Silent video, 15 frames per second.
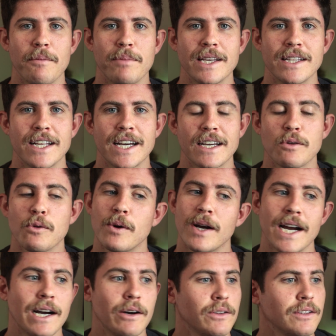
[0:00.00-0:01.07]
and be like,
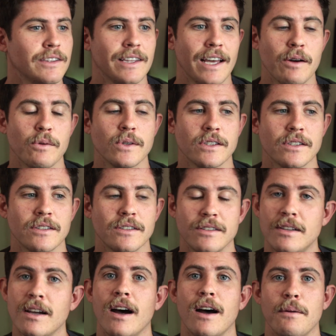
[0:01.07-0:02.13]
wow, that was
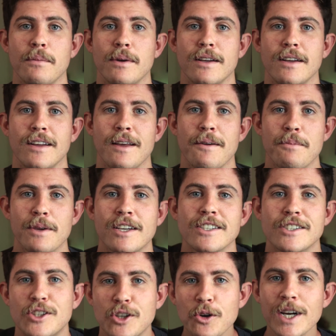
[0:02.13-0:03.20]
dumb.
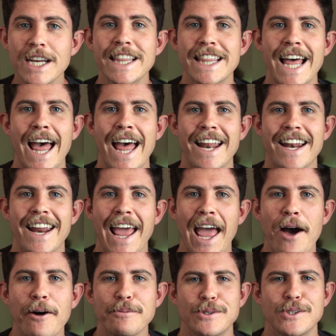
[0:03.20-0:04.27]
Because doing that
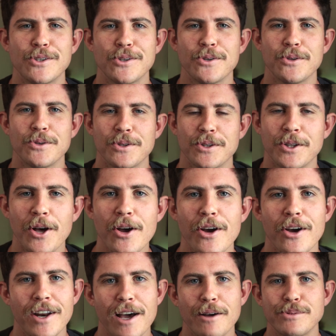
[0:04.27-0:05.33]
helps you
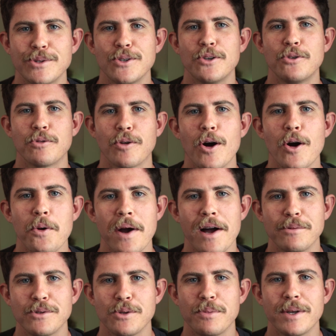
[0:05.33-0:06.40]
learn, helps you grow,
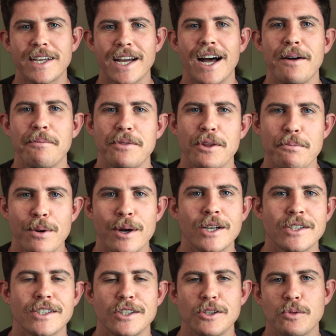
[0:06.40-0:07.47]
helps you become the
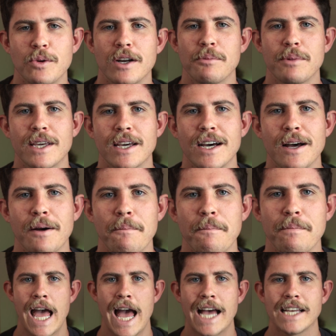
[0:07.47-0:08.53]
person you want to become.
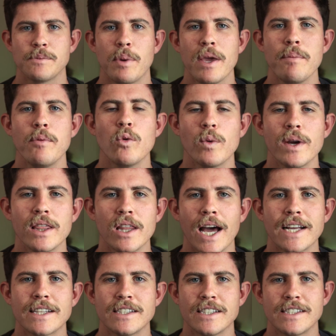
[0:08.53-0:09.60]
As people, we
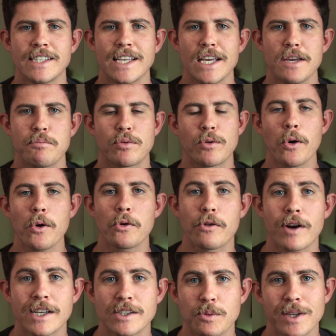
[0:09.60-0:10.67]
like to see
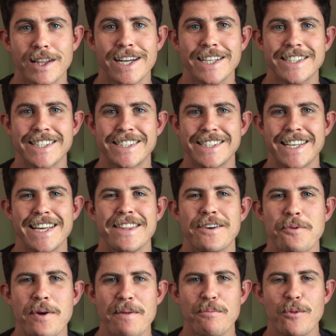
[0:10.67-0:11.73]
progress. We like to see
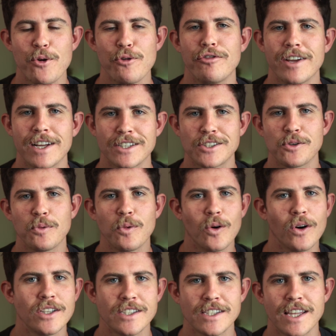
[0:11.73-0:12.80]
that we're moving
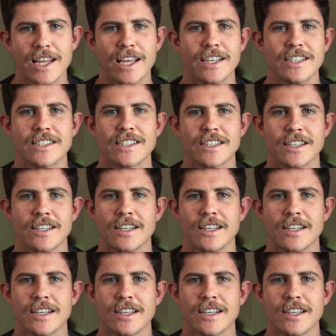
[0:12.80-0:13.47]
towards things.